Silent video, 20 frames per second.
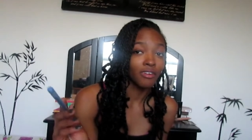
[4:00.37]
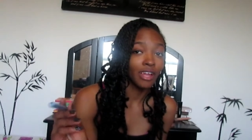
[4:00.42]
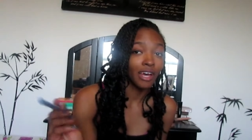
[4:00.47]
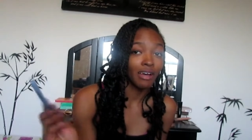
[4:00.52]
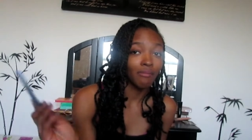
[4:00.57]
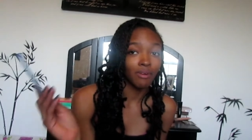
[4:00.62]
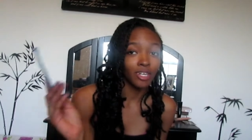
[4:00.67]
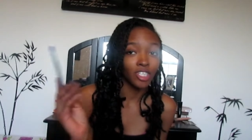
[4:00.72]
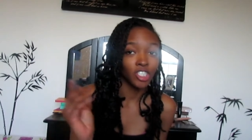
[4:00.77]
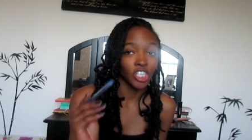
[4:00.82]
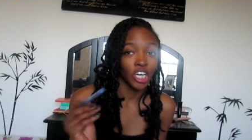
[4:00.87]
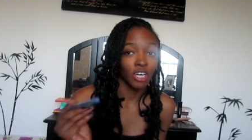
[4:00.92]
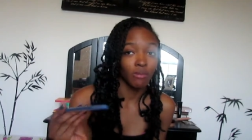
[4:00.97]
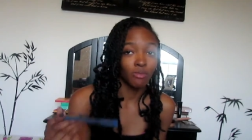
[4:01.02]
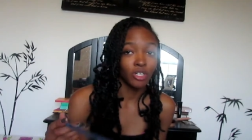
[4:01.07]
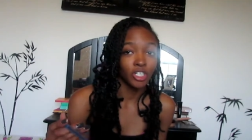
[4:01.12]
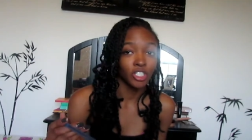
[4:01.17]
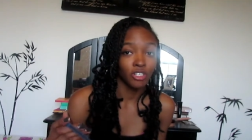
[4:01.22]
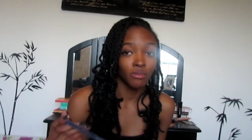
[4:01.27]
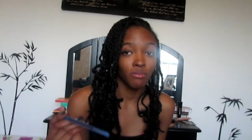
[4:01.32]
Like, my Shea
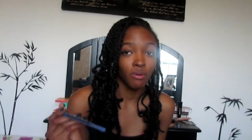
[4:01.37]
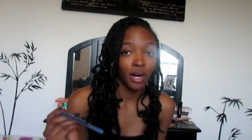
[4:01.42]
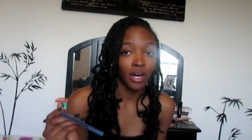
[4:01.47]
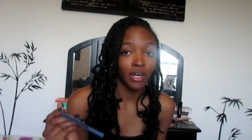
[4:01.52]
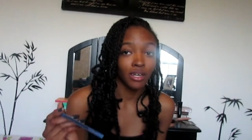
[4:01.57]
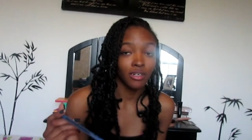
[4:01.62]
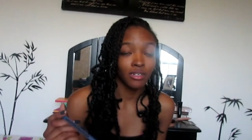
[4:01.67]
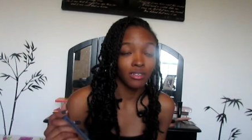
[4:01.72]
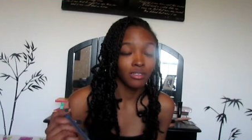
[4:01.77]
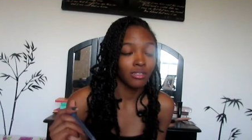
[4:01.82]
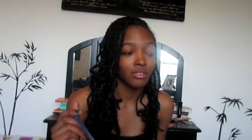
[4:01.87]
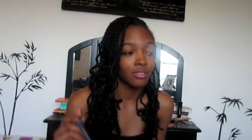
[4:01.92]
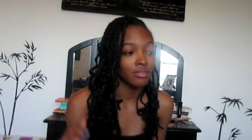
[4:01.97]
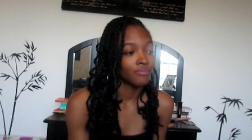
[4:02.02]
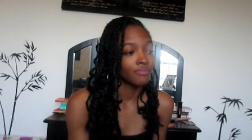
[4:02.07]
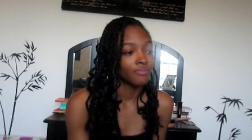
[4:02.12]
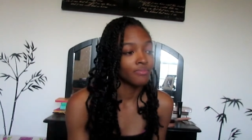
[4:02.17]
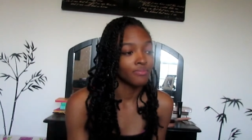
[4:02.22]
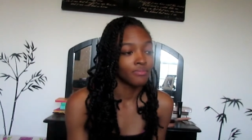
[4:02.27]
Moisture products